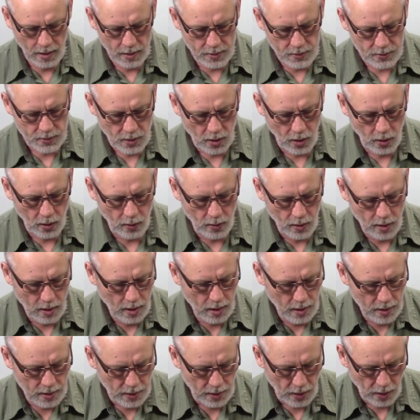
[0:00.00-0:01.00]
So,
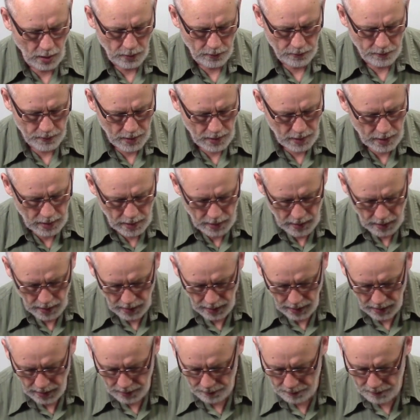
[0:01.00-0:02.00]
you know,
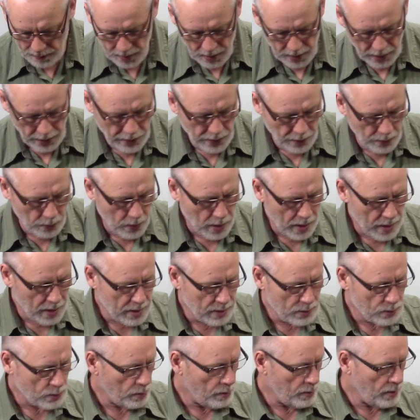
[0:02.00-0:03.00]
uh, either one of
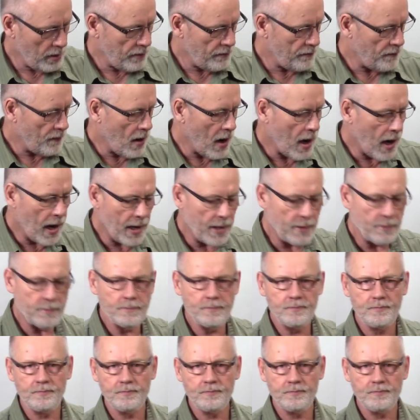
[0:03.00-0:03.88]
these would be fine.